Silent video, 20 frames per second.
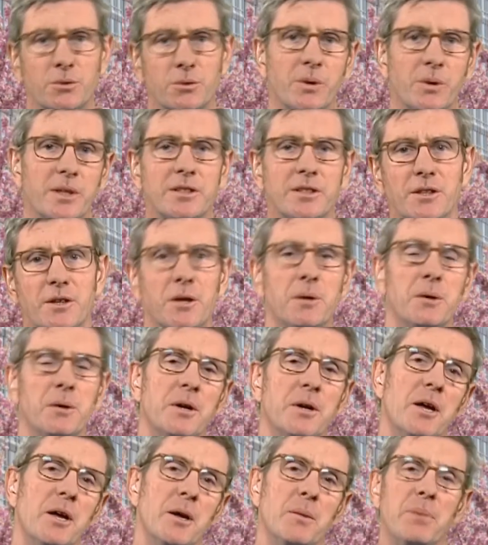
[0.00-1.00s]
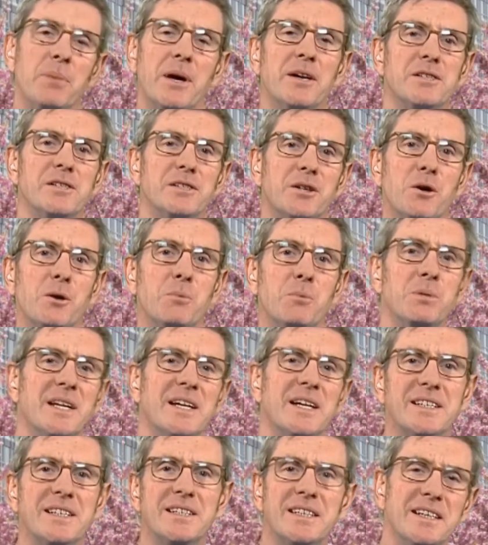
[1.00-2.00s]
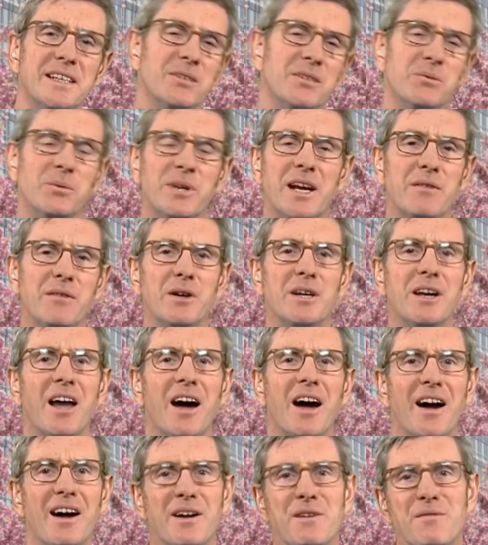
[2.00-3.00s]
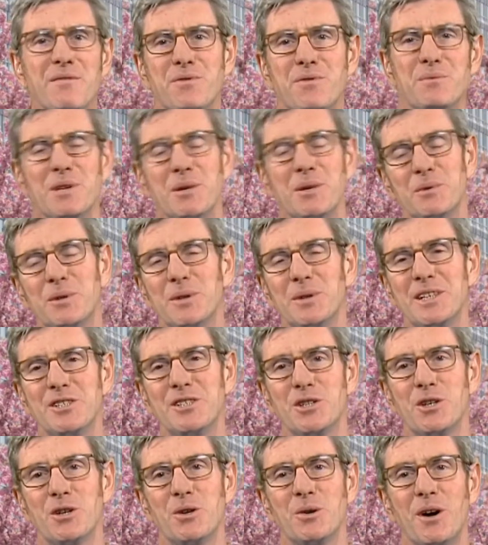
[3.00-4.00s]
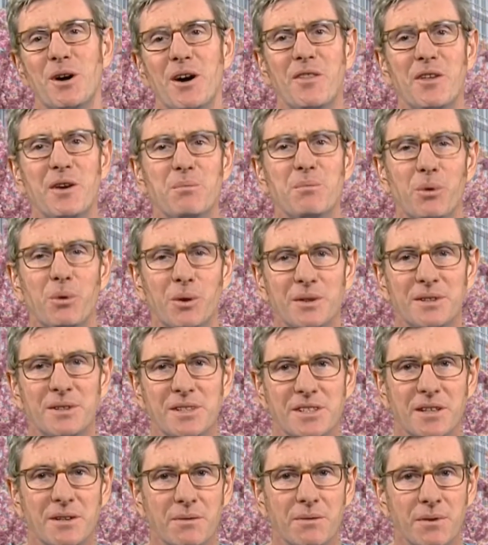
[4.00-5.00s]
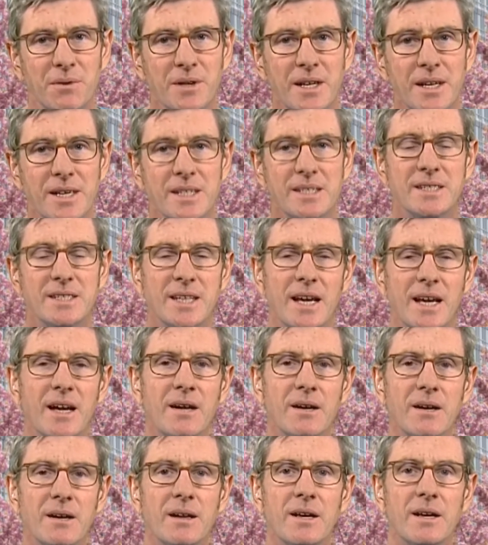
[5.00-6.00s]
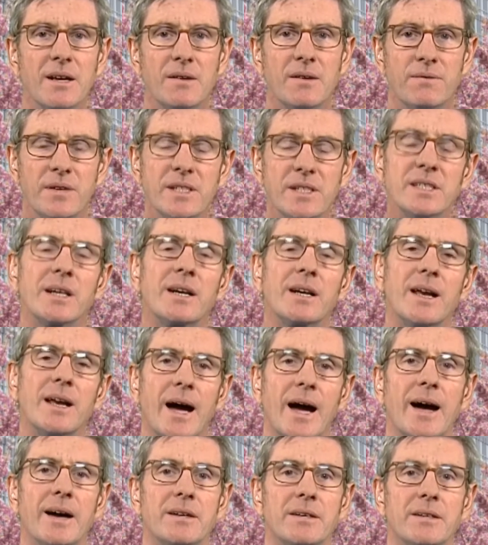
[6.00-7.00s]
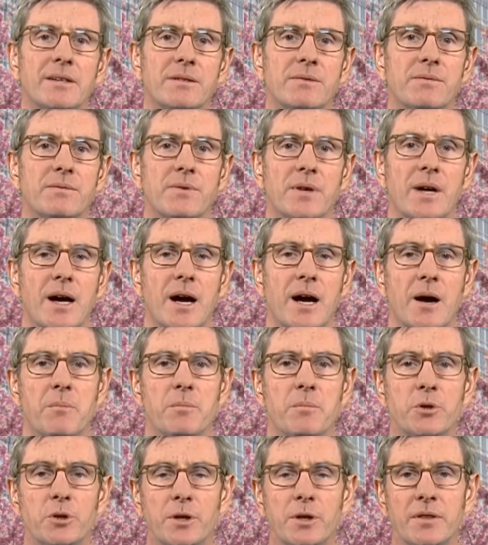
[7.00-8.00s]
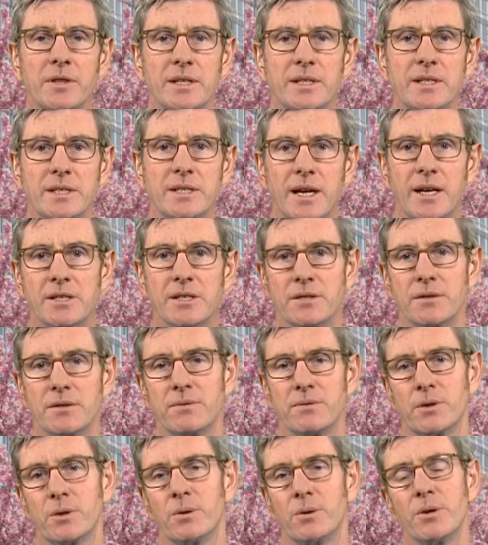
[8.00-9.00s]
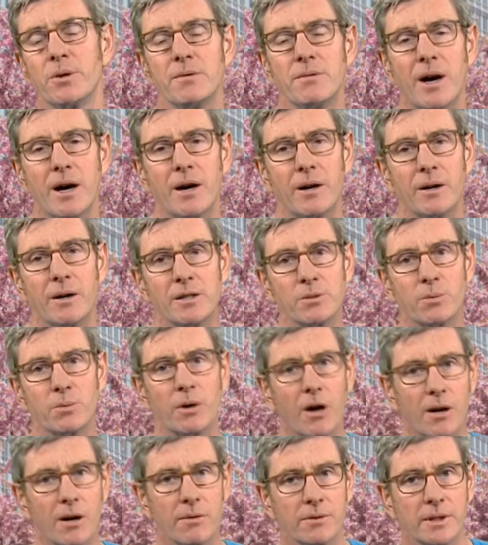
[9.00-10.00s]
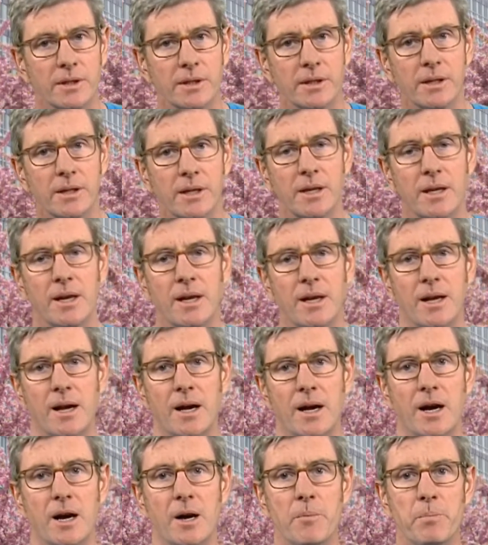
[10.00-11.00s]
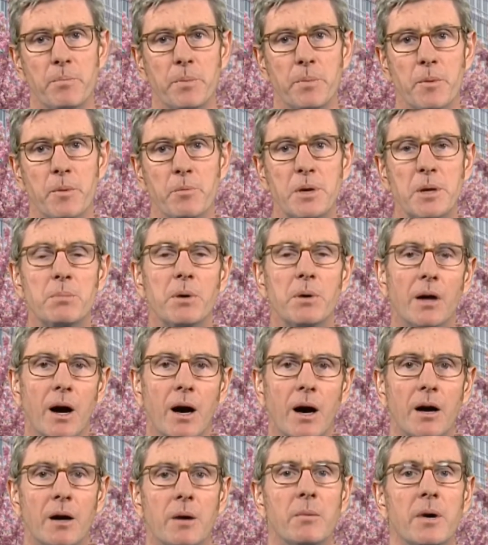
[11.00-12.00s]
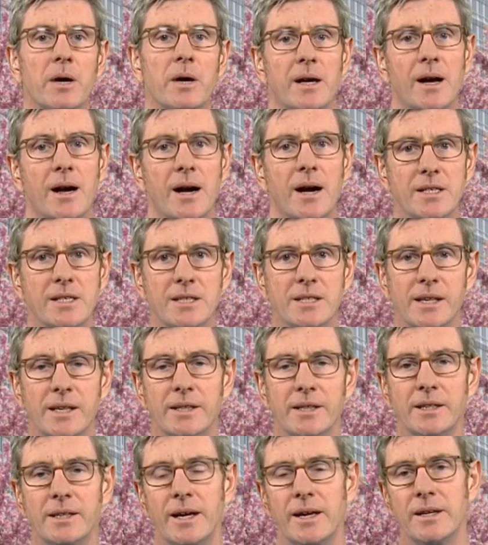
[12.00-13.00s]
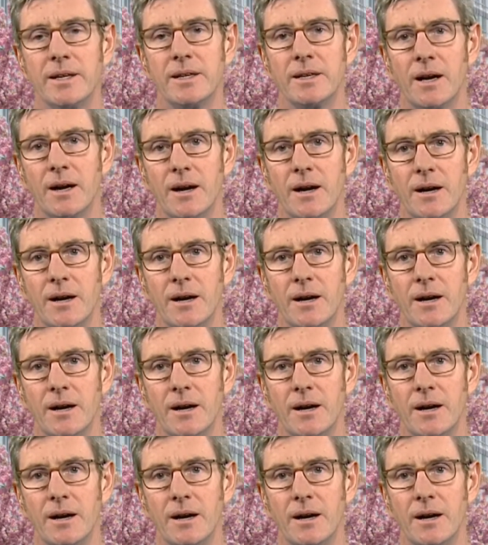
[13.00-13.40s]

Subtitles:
Twitter, Periscope, LinkedIn, whatever, live from WHO on the importance of staying physically active during these days of coronavirus, where often people are isolated and